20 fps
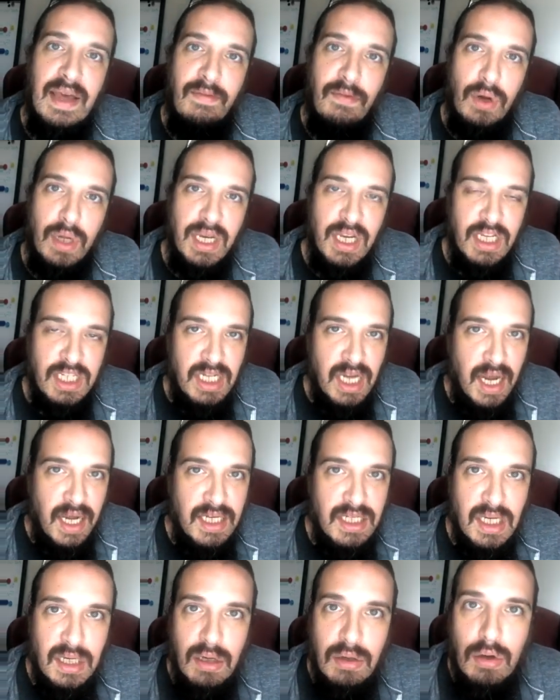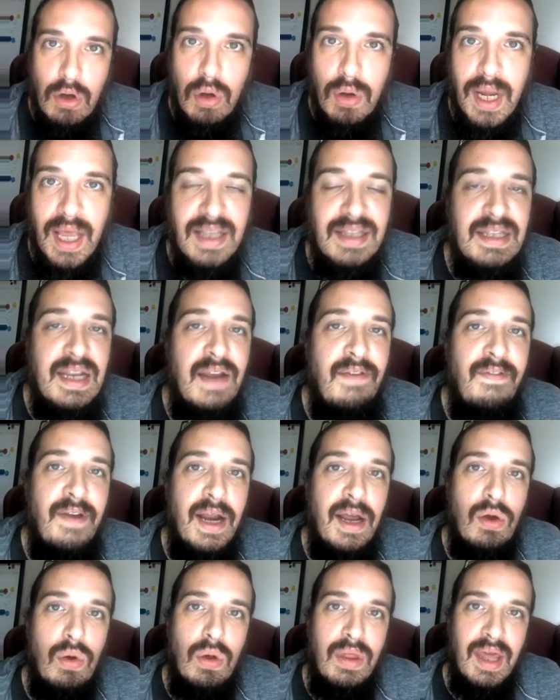level initiation known as
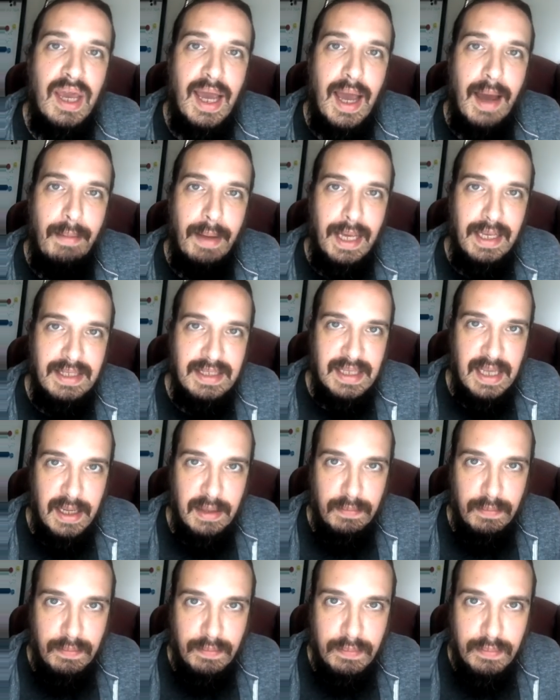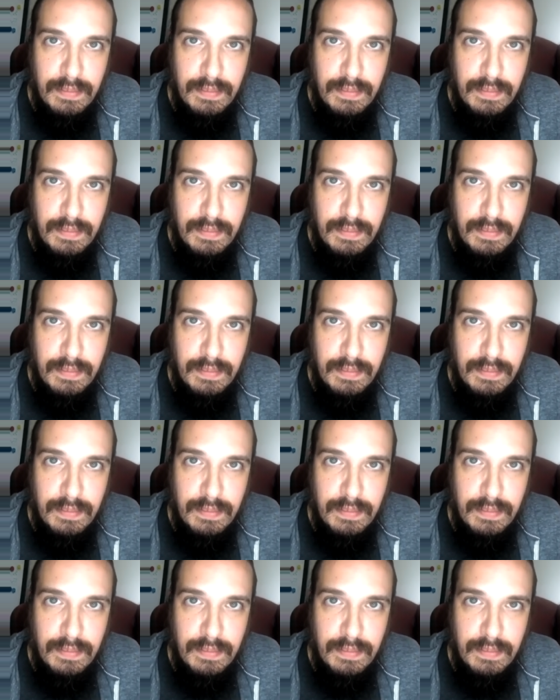refresco de cabeza.